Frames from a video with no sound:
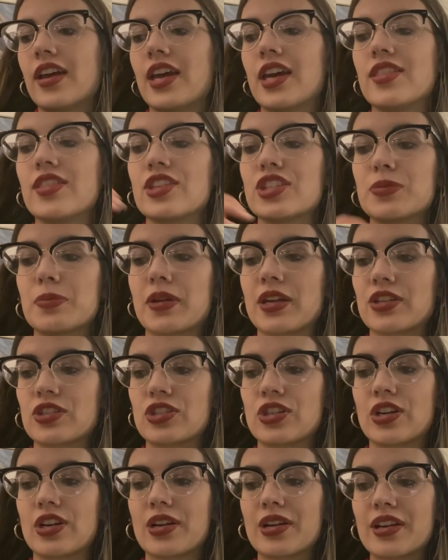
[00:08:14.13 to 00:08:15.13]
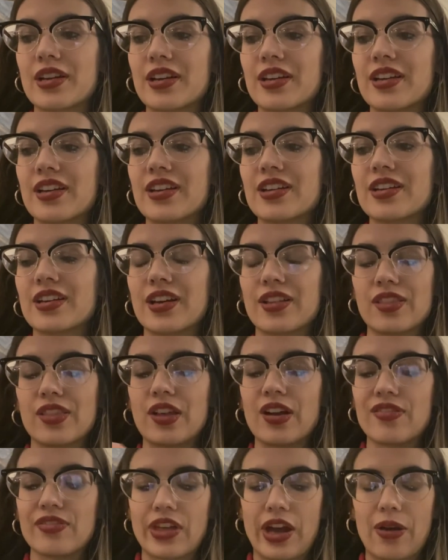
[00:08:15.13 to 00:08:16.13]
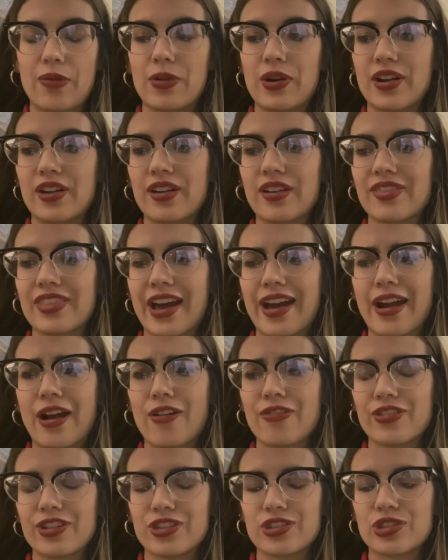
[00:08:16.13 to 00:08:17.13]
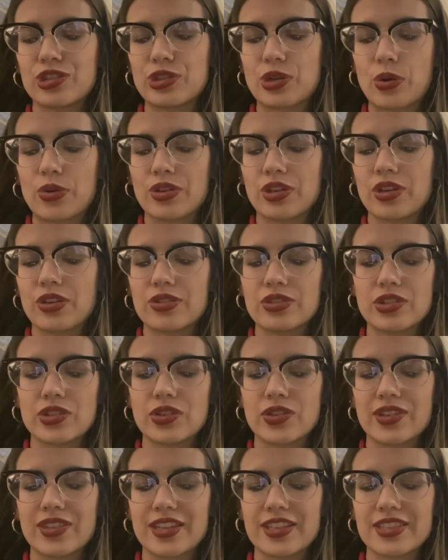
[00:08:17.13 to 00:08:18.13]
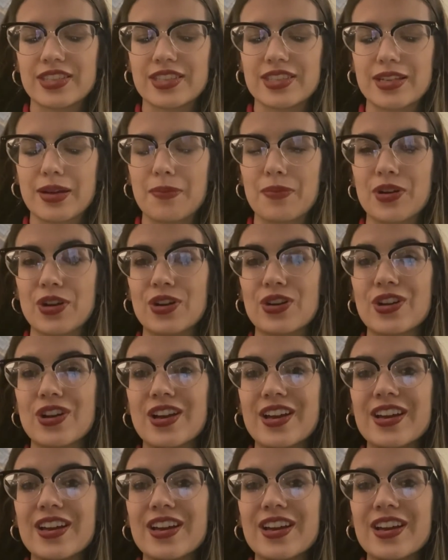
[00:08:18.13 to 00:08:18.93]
in this picture. I love that one. That outfit is so cute too. And this is number